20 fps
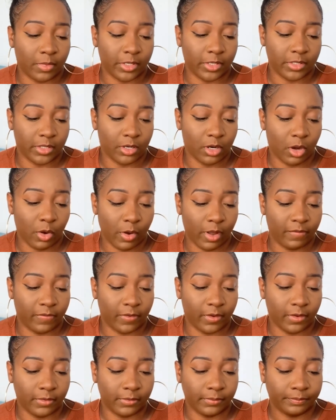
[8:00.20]
Martin,
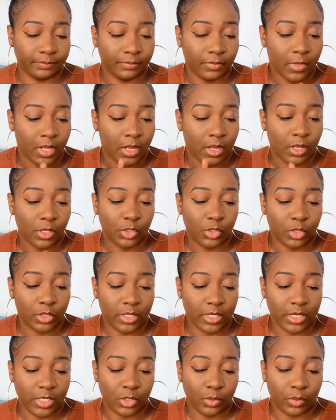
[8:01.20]
however, so
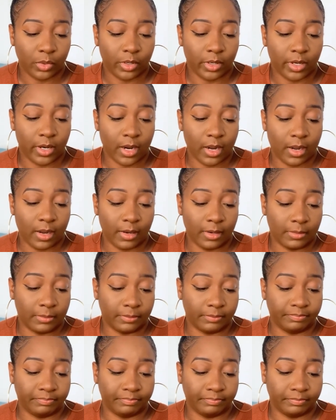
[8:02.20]
these were
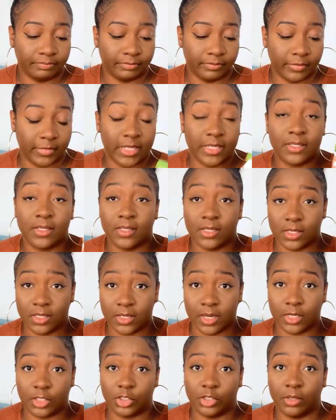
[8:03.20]
this is
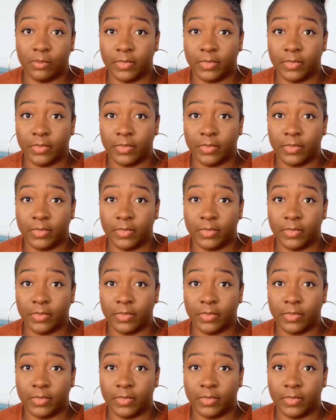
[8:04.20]
essential.